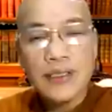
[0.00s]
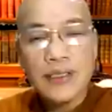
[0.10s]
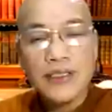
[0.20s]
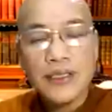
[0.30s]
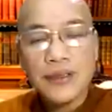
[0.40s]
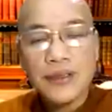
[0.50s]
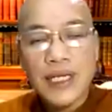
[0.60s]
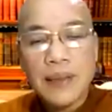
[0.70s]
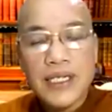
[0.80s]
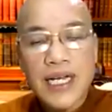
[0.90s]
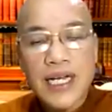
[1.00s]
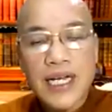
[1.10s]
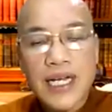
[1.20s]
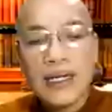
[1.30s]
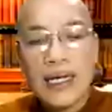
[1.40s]
to give Dharma
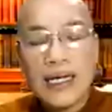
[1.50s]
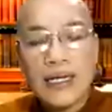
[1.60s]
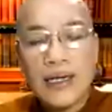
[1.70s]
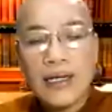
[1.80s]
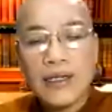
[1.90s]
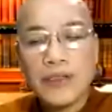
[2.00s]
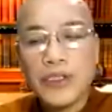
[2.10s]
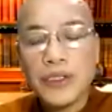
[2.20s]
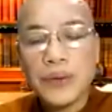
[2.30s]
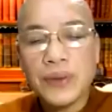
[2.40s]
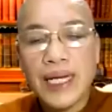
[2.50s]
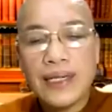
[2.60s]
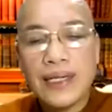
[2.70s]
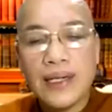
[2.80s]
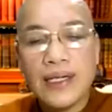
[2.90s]
talks and uh,
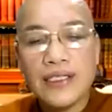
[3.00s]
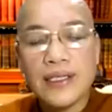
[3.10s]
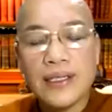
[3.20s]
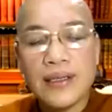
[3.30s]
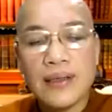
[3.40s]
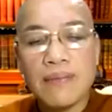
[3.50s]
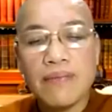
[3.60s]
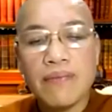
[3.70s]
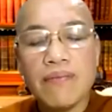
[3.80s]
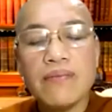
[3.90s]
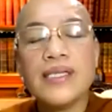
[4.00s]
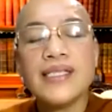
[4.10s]
to conduct um,